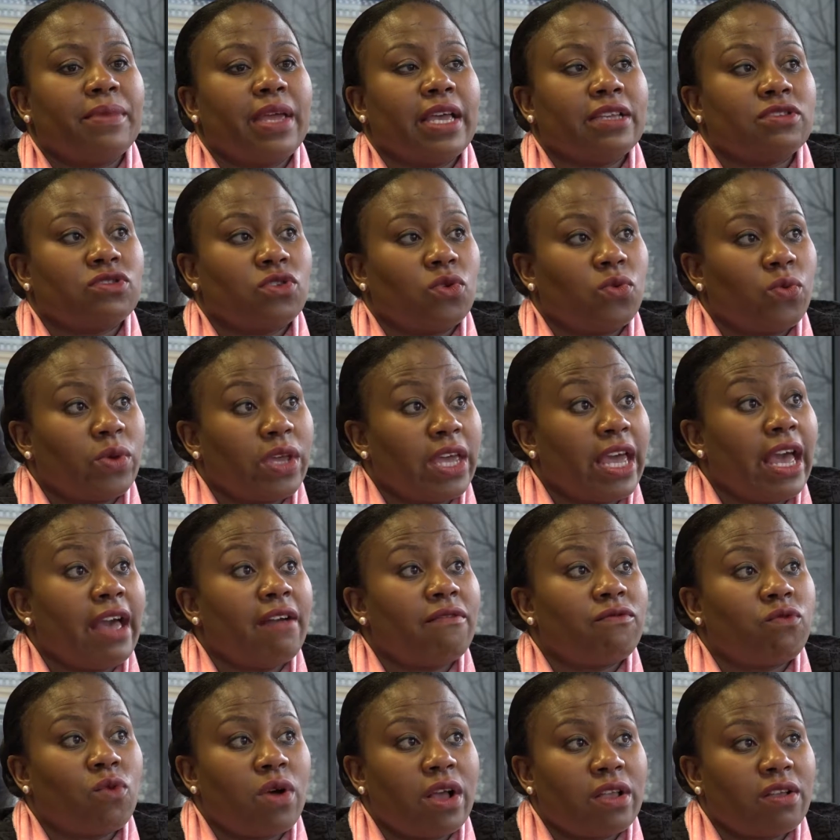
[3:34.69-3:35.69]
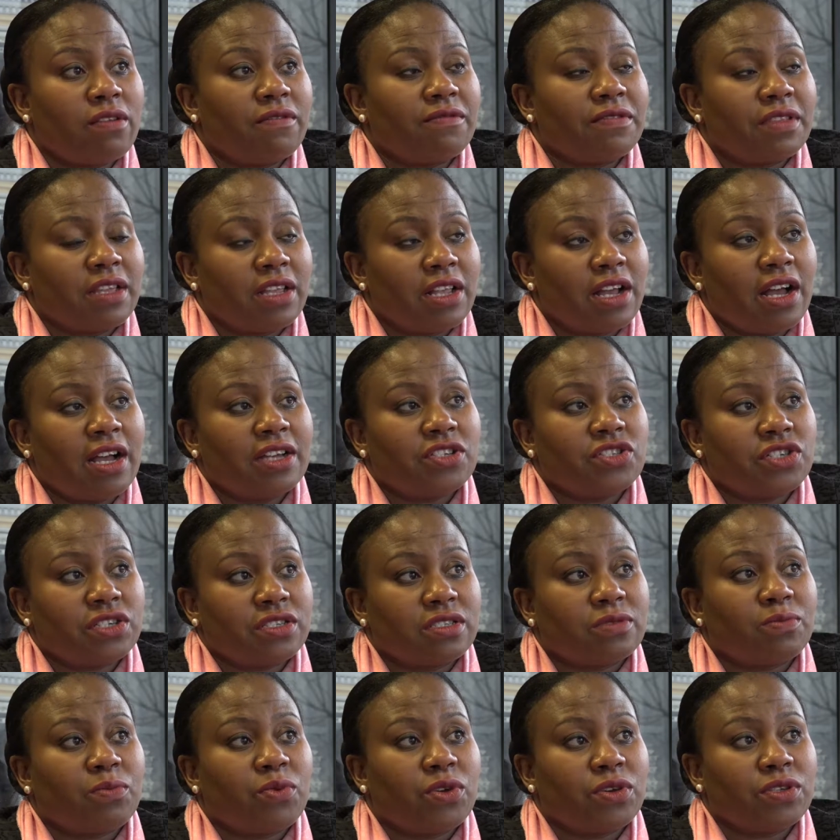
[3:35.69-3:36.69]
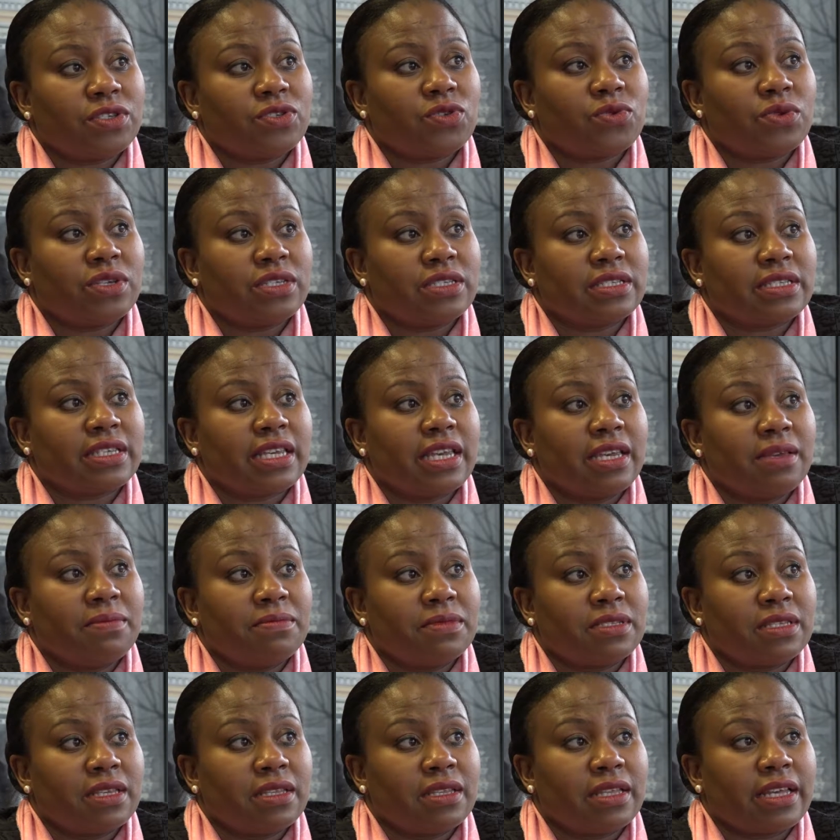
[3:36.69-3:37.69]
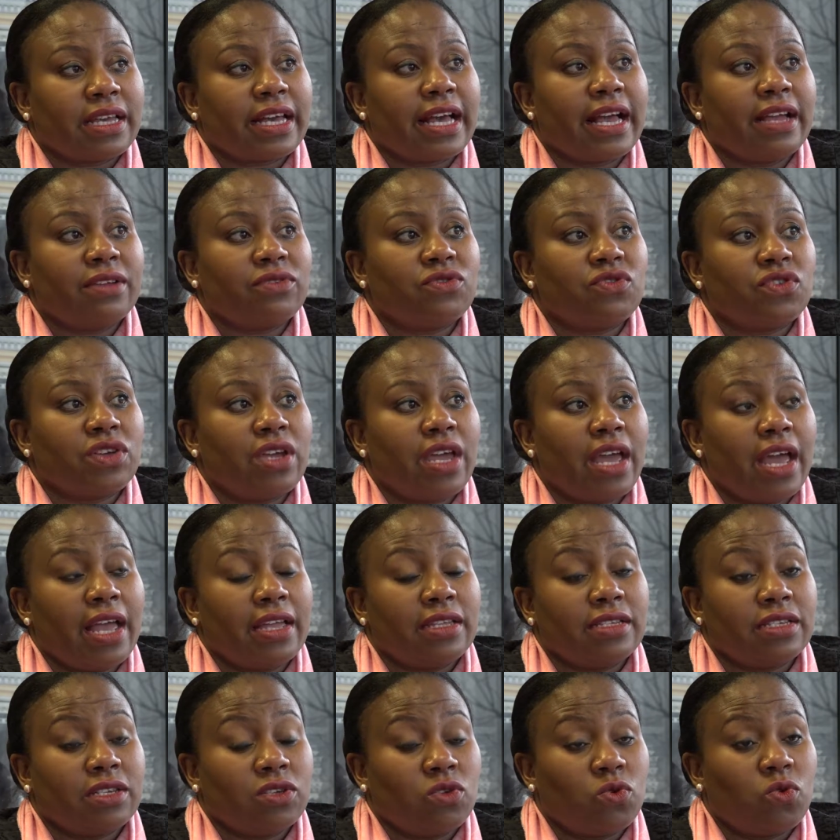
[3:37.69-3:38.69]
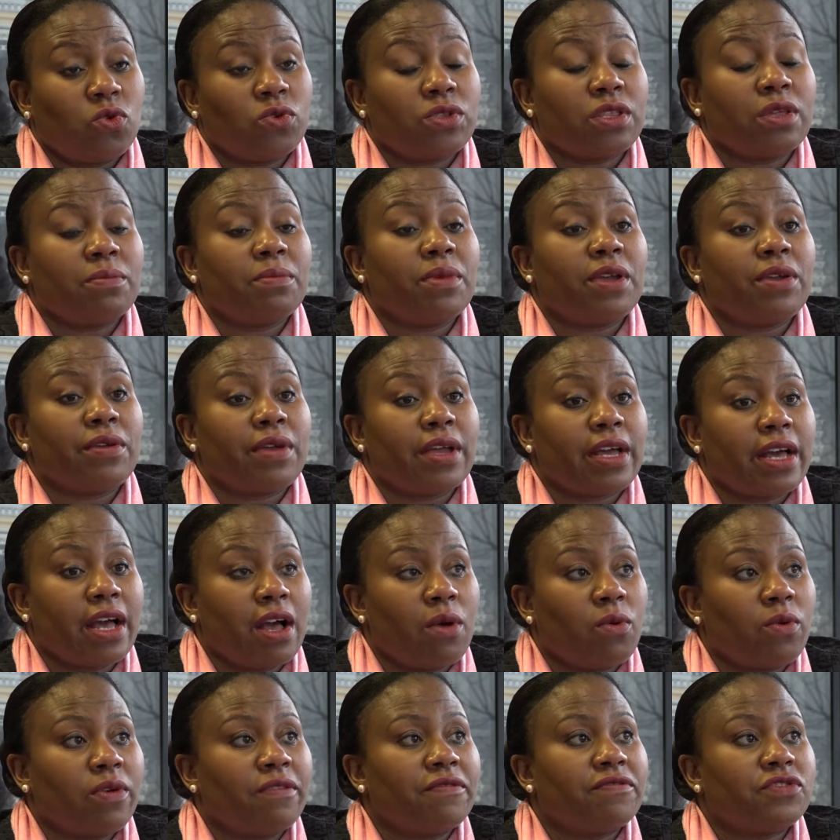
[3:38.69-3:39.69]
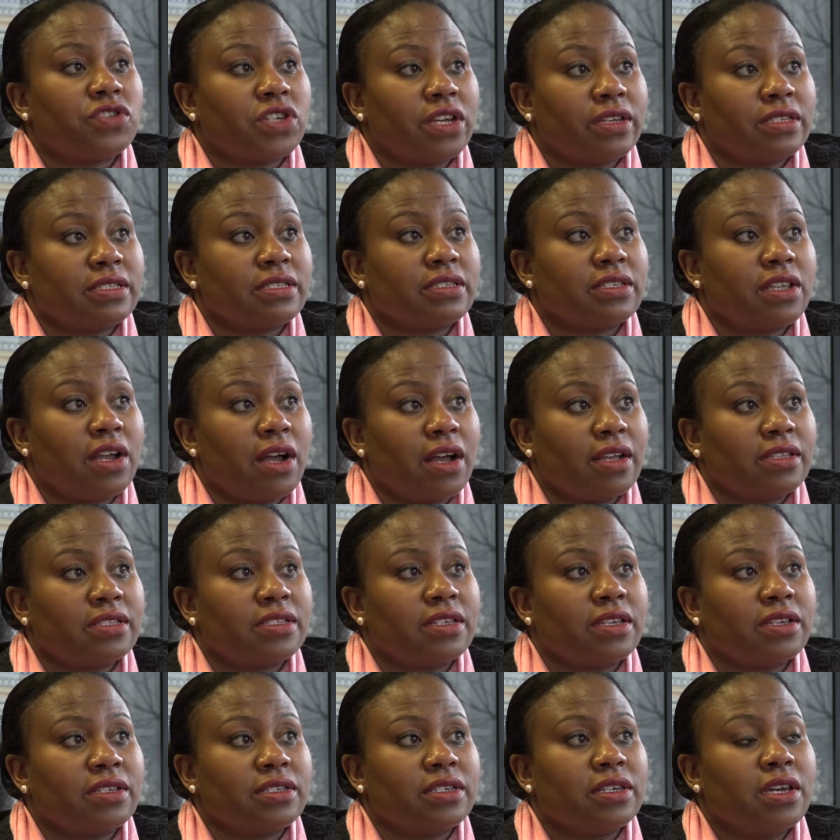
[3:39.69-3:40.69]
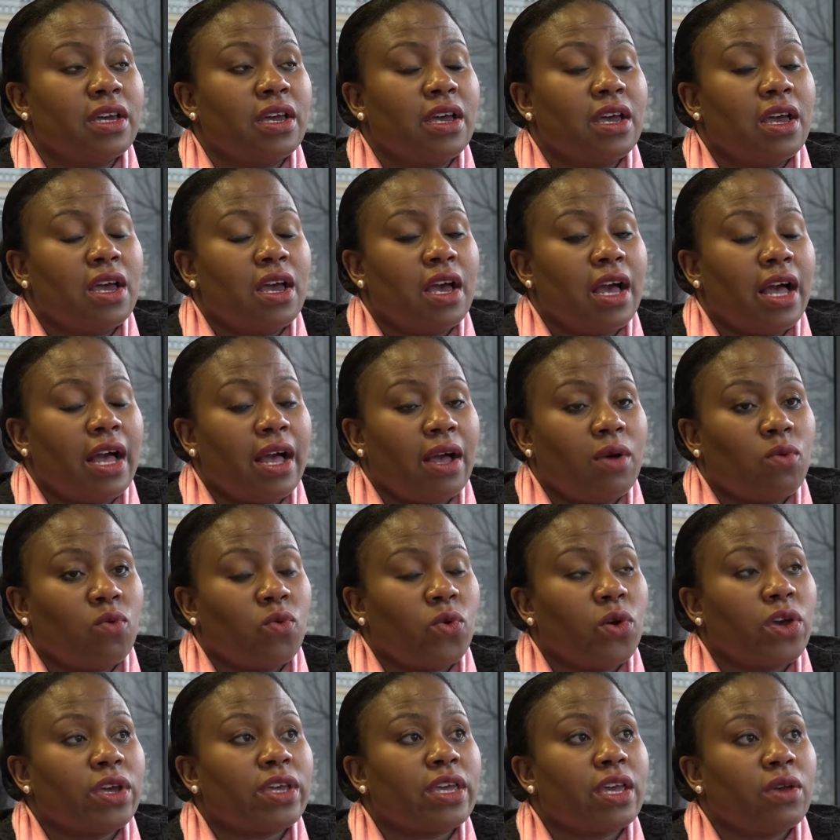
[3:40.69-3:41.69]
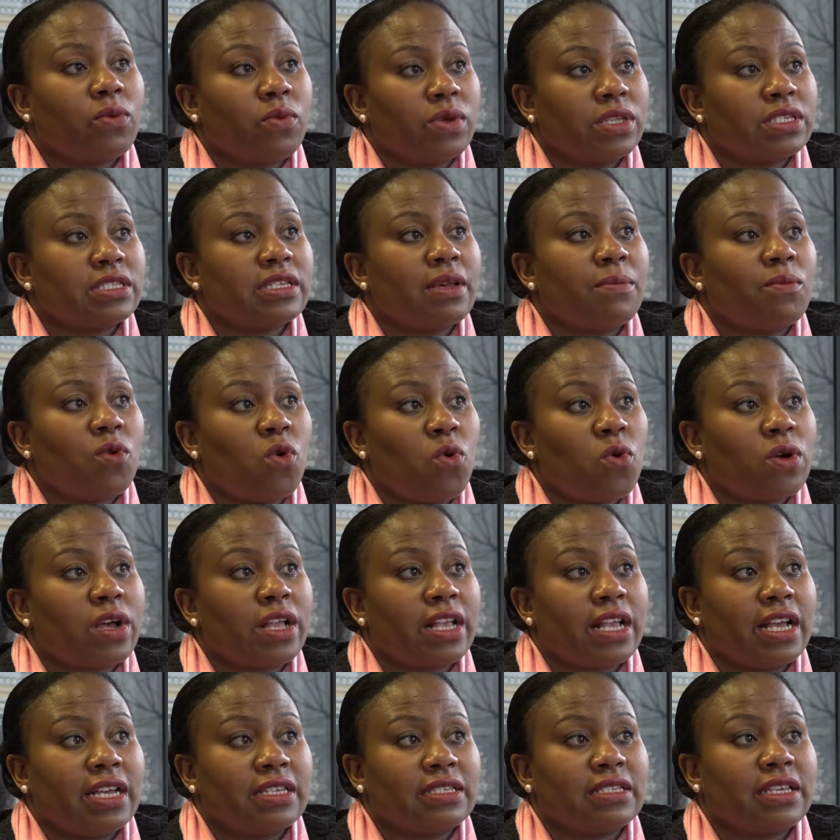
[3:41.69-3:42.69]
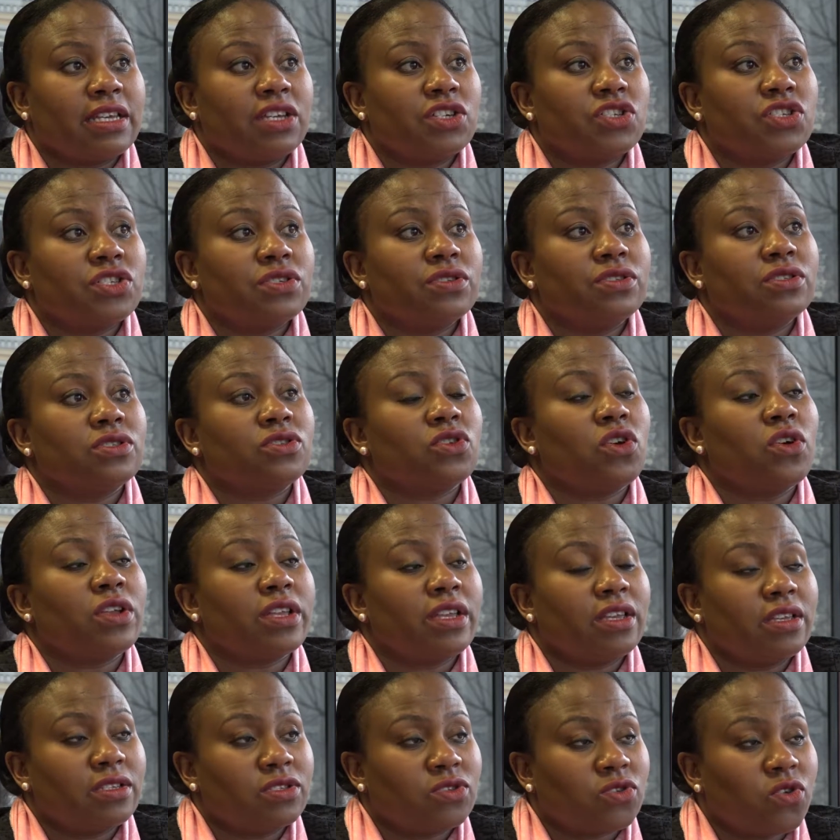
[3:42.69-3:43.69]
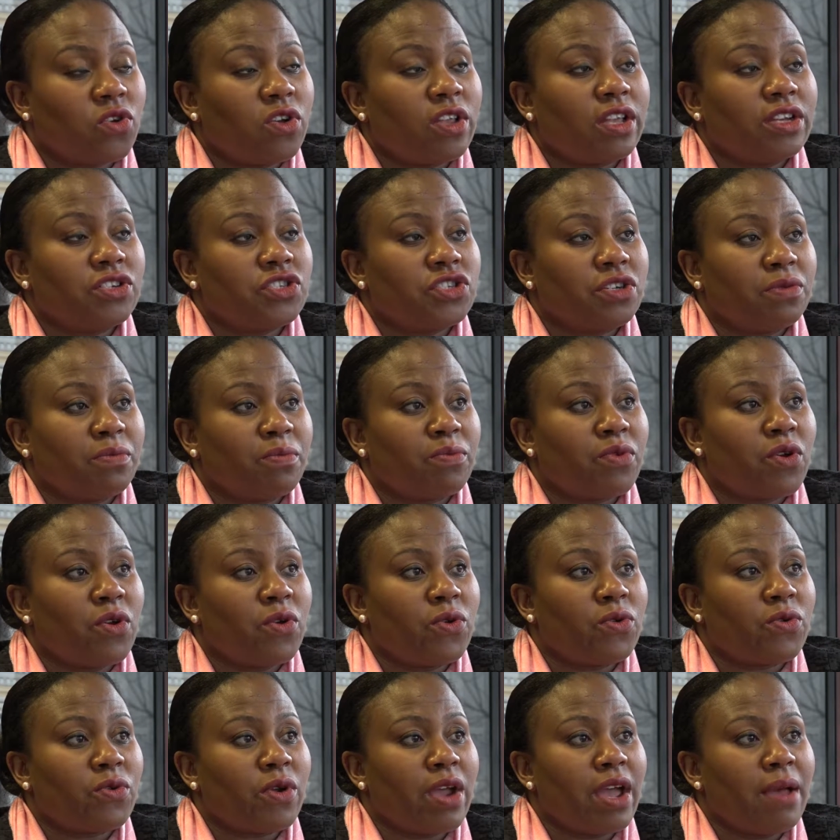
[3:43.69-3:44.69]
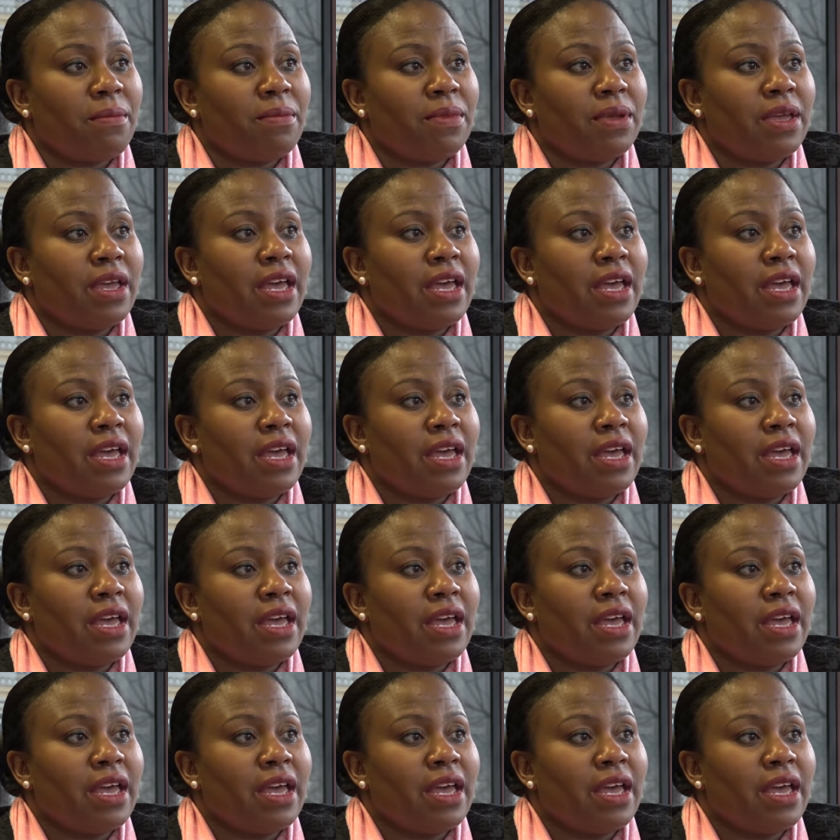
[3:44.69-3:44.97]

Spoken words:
So we have one of the largest bursary schemes in the country, and in North America we've just started working with some organizations on a scholarship program.